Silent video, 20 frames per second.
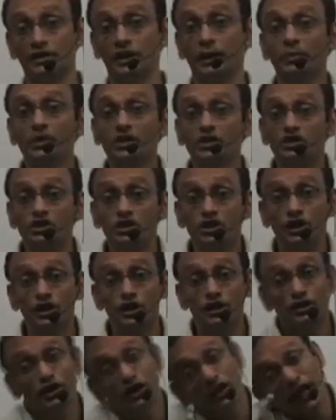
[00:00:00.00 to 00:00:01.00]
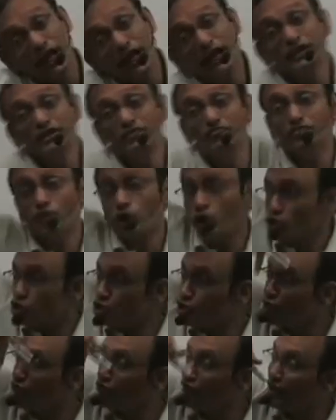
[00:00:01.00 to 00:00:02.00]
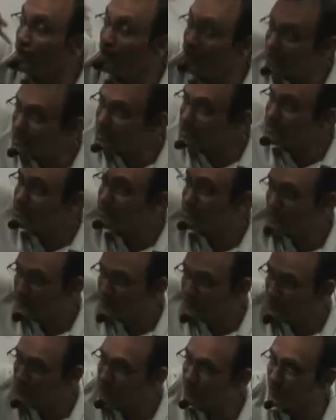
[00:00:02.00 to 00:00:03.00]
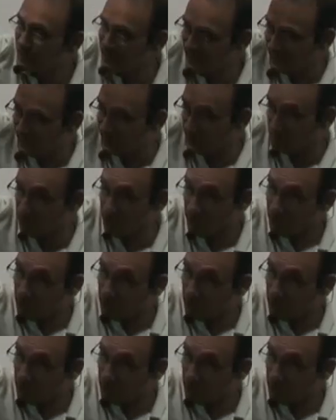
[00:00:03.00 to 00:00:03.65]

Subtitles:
That means the relative velocity of rain is vertical.